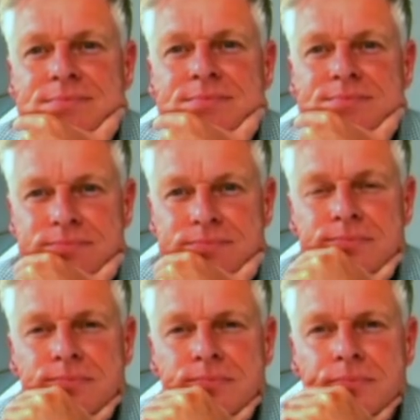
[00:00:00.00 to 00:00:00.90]

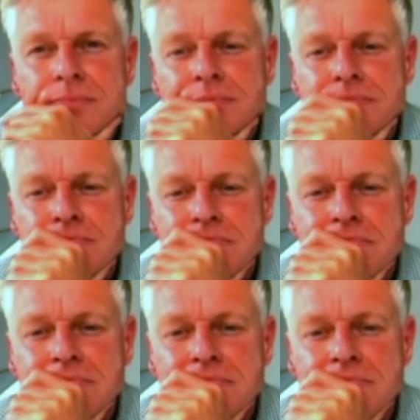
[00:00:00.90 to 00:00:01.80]

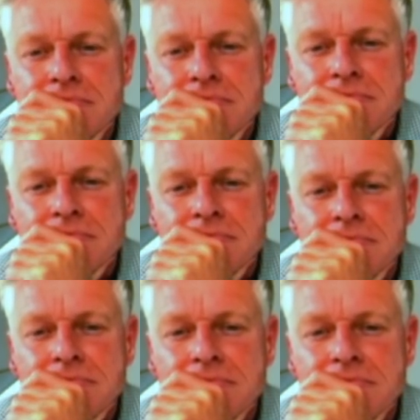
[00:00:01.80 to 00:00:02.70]

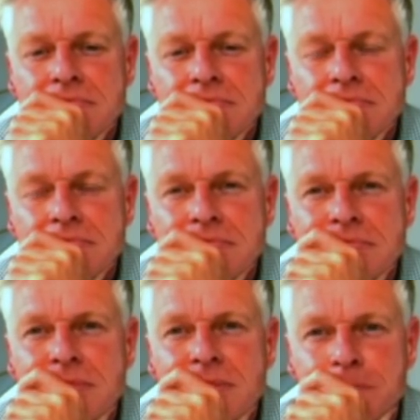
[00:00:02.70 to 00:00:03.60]

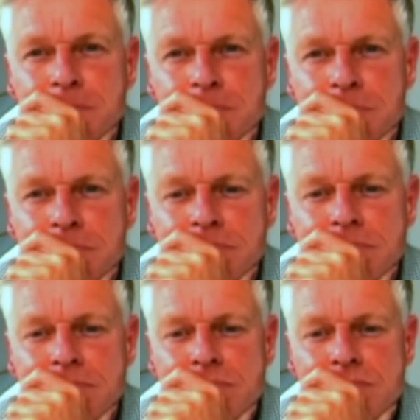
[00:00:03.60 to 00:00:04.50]

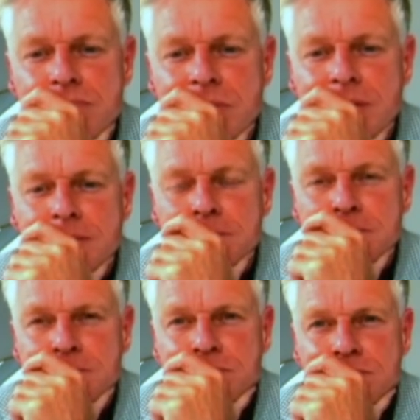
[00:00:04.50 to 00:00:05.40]

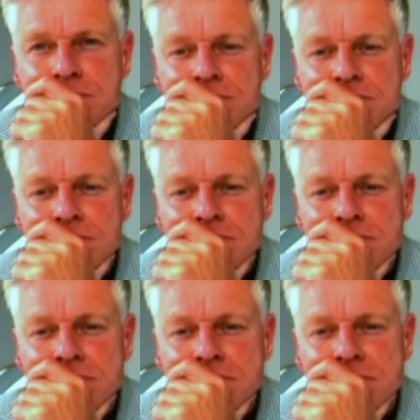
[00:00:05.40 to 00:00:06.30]

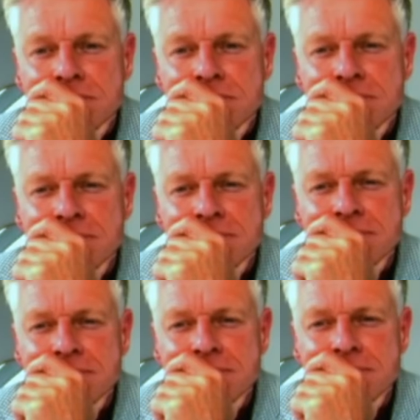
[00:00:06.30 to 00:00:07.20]

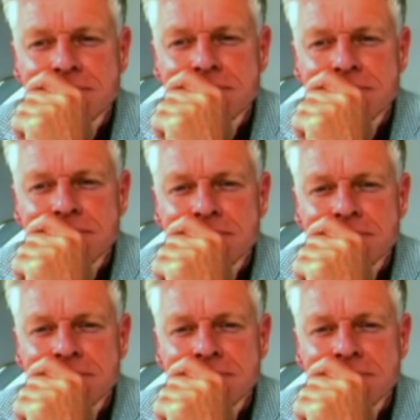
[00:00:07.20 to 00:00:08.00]
(not speaking)